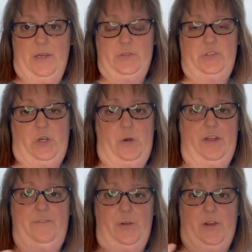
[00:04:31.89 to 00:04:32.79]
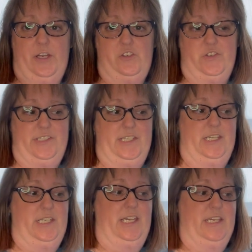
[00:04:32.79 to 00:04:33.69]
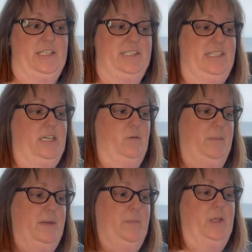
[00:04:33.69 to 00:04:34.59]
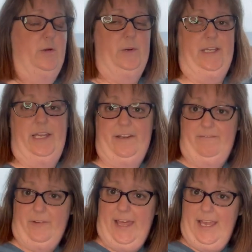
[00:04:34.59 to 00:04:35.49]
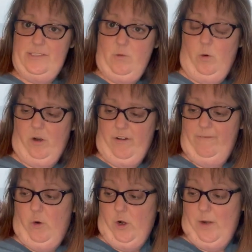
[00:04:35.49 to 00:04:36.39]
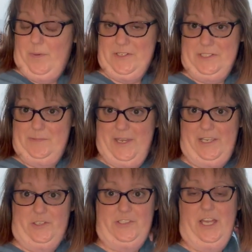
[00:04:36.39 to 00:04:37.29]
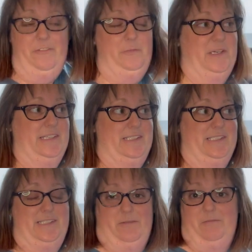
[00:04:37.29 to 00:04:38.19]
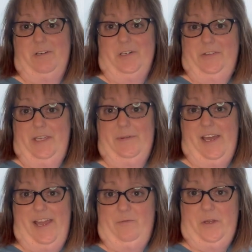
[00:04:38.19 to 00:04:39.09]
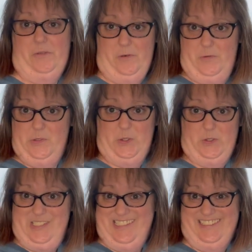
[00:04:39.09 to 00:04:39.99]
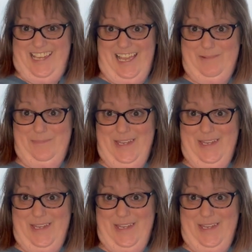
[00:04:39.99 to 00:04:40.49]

So if you're interested in seeing what people are working on for that or for participating yourself, because it's we're only about halfway through, so there's still time.